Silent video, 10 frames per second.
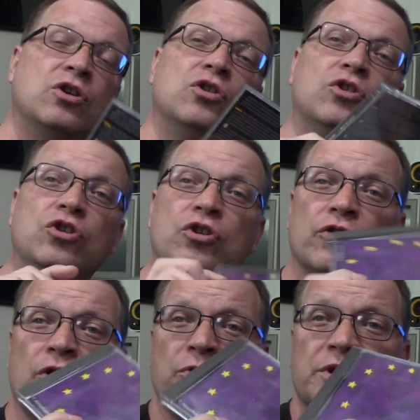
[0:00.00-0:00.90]

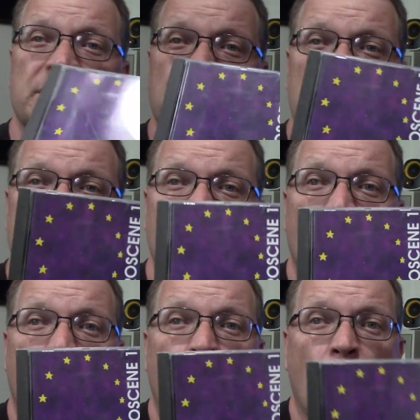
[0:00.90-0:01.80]
Euroscene
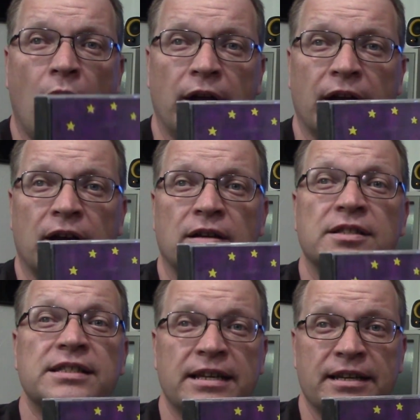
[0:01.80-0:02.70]
1
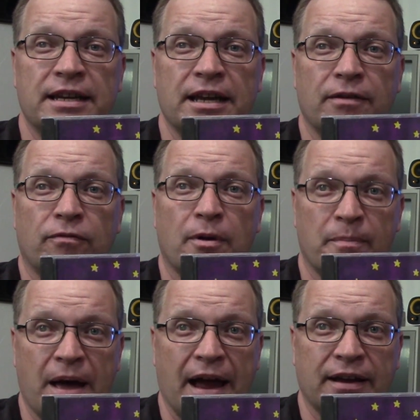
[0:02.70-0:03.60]
CD from
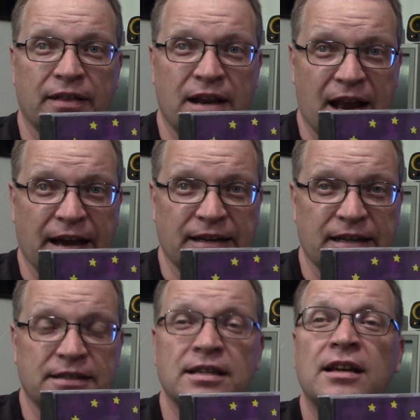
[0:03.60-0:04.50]
back in the
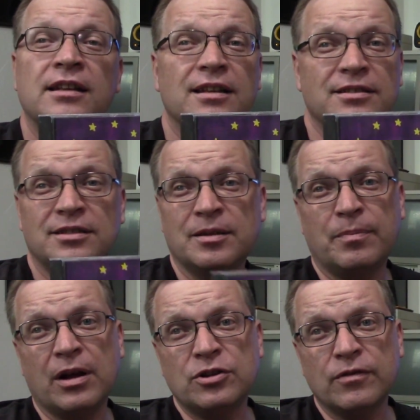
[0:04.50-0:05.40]
90s. This is a
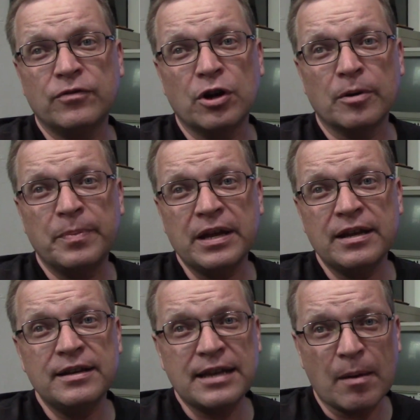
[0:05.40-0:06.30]
bunch of
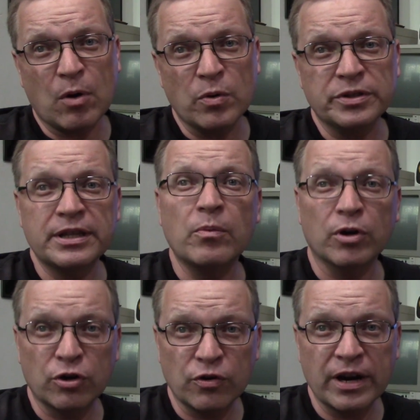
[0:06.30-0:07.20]
European demos that were
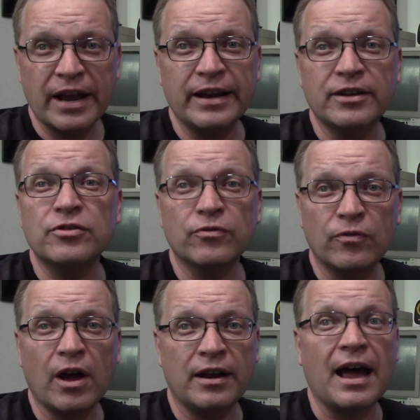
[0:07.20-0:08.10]
created to
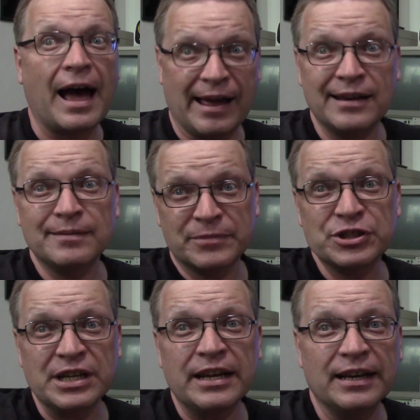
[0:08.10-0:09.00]
run on a
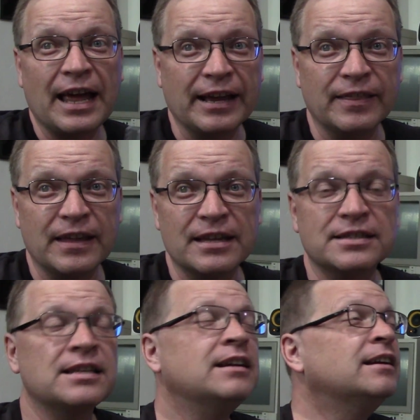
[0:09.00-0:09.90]
machine like
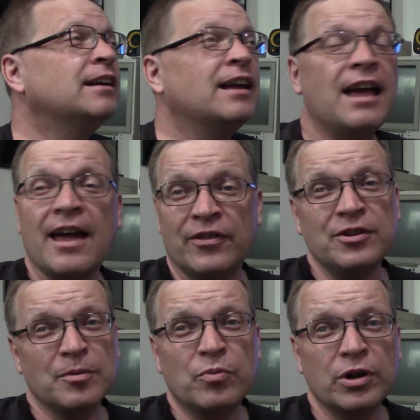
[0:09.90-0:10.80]
this. And there's
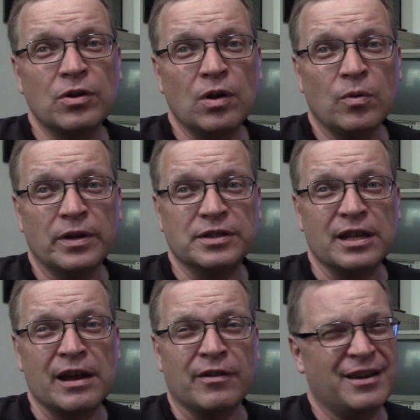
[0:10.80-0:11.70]
some pretty cool ones in
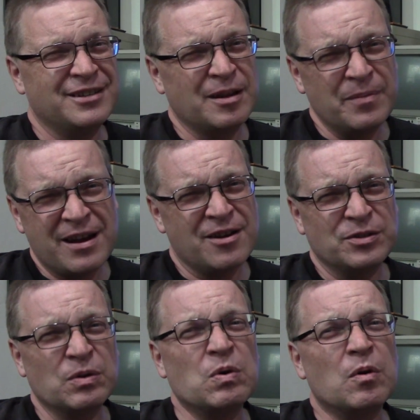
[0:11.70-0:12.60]
there. There's some that aren't
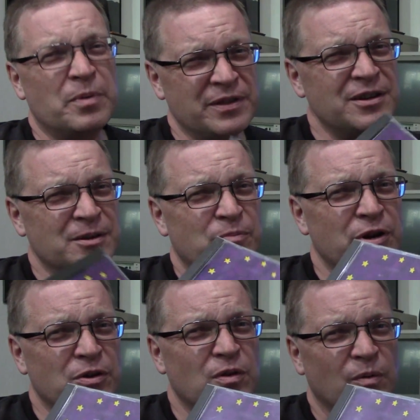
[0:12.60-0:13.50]
so cool, but there's some
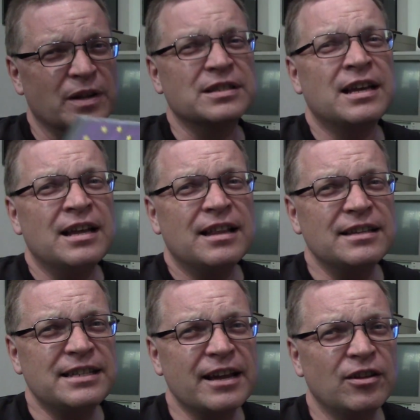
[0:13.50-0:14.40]
pretty cool ones.
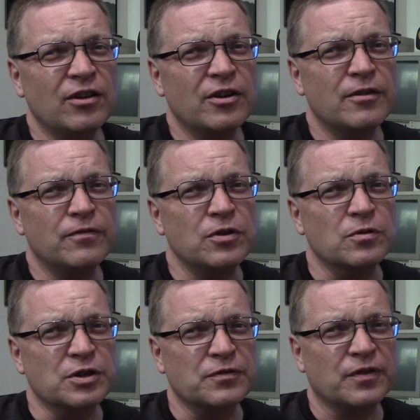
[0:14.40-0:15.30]
Let's take a look at a few
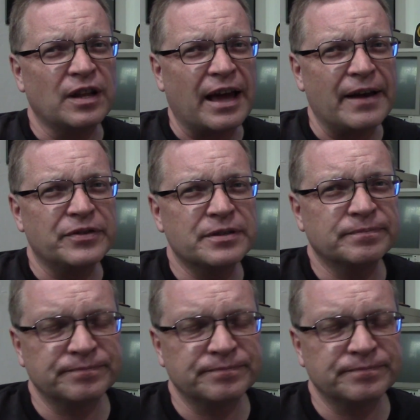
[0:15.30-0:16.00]
just for laughs.